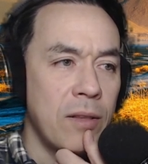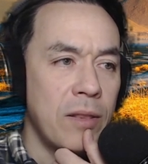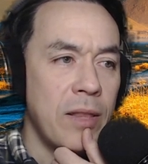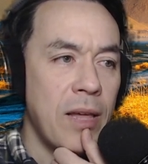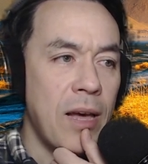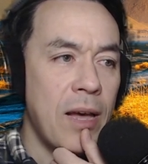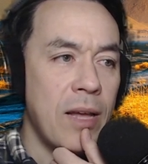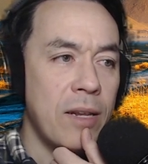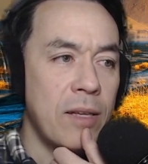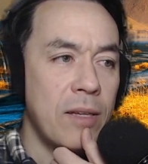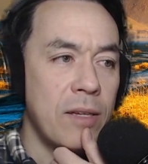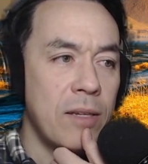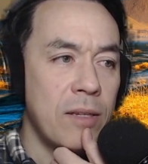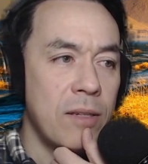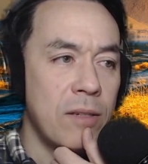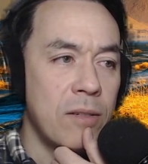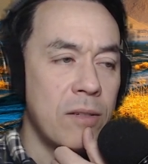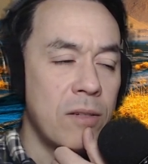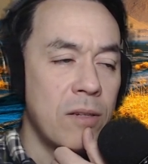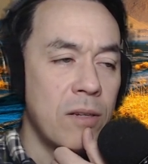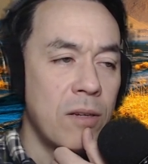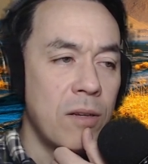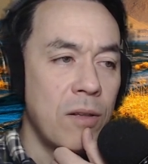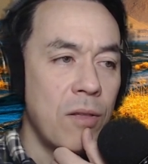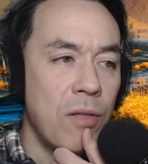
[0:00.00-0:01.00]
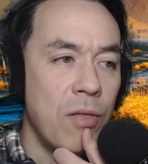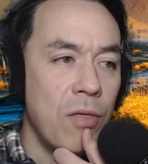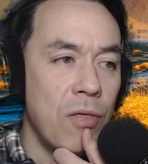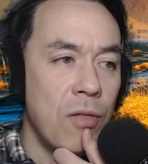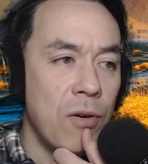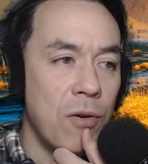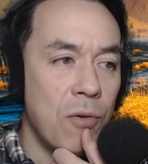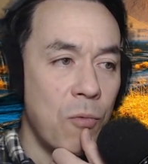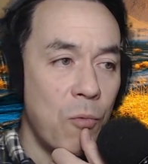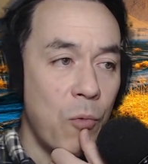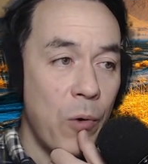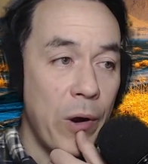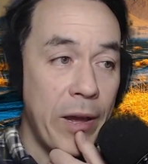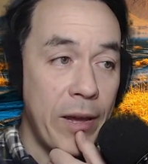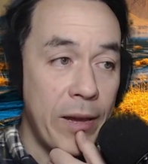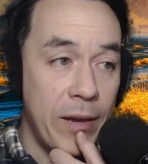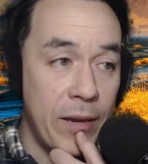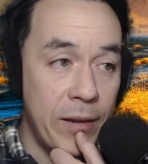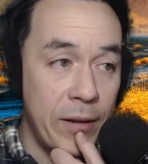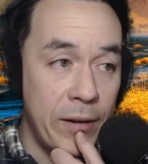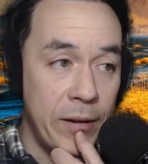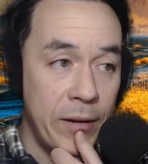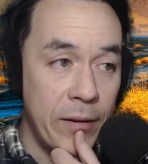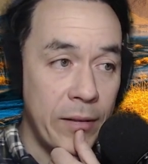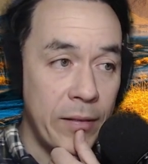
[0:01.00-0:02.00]
That is the
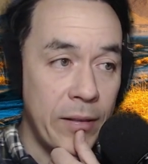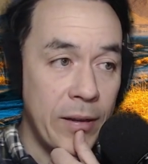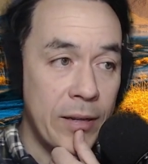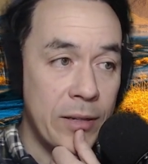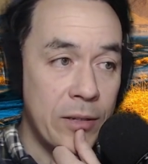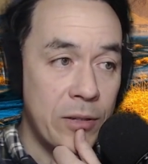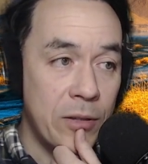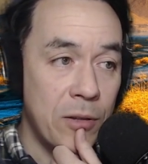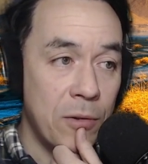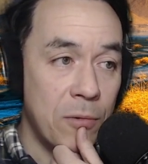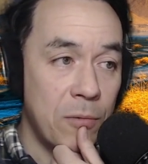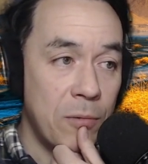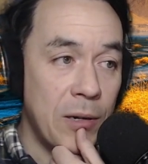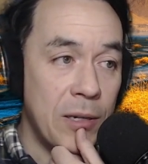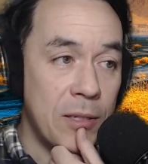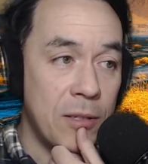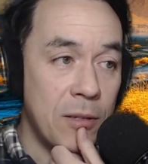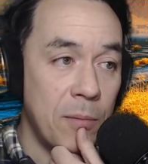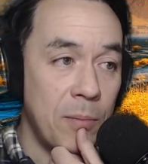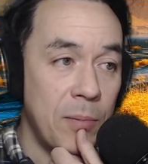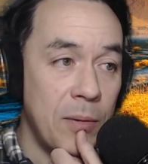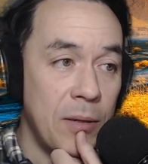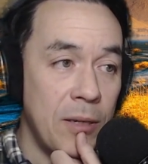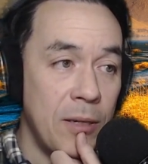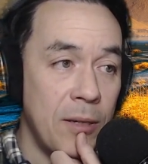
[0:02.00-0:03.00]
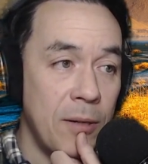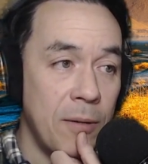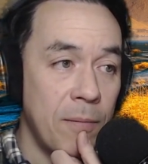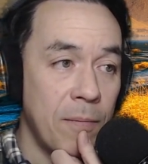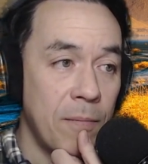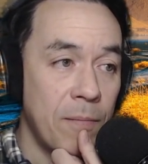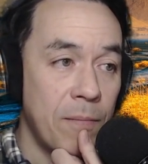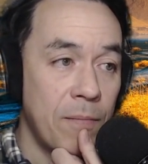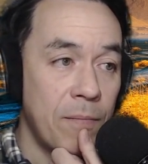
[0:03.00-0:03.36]
way, that's the recipe.